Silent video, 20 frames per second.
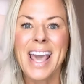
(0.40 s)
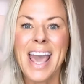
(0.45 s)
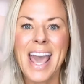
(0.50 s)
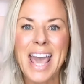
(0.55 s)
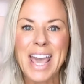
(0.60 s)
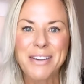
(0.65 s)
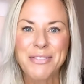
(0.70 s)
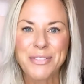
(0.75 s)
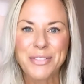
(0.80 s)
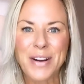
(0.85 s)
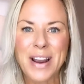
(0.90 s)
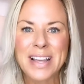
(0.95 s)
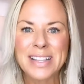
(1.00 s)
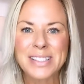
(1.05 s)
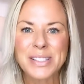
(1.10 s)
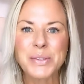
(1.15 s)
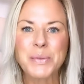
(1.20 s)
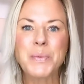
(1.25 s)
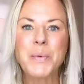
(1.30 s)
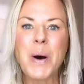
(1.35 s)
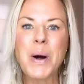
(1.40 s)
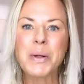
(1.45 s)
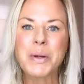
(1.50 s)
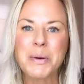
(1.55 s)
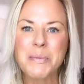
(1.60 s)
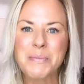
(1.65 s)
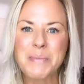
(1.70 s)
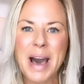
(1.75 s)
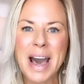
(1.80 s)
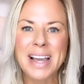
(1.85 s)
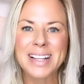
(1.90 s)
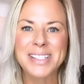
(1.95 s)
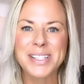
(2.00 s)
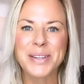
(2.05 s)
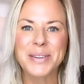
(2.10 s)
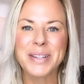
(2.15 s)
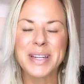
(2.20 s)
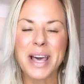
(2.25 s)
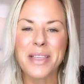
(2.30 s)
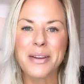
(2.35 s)
Hey friends, welcome back
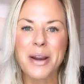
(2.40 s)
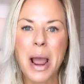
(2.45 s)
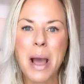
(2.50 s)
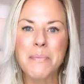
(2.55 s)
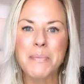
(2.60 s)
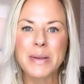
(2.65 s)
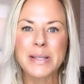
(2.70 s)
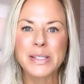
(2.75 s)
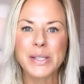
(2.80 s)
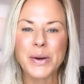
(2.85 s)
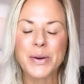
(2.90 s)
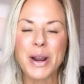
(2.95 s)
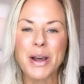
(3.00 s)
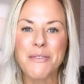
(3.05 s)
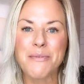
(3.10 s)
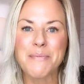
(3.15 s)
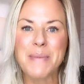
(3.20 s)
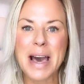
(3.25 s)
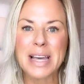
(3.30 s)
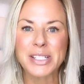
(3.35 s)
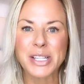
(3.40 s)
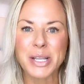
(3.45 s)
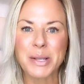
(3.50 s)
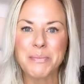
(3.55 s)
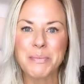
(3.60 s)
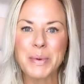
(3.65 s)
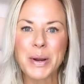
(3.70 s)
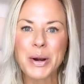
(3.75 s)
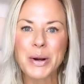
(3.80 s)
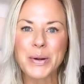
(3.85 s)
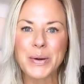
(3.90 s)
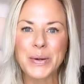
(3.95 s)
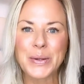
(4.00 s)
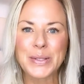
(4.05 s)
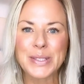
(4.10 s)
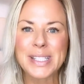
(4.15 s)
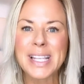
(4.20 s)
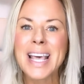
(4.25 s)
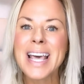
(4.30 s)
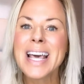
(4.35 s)
to another episode of Magic and
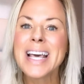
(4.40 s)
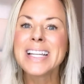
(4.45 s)
Miracles.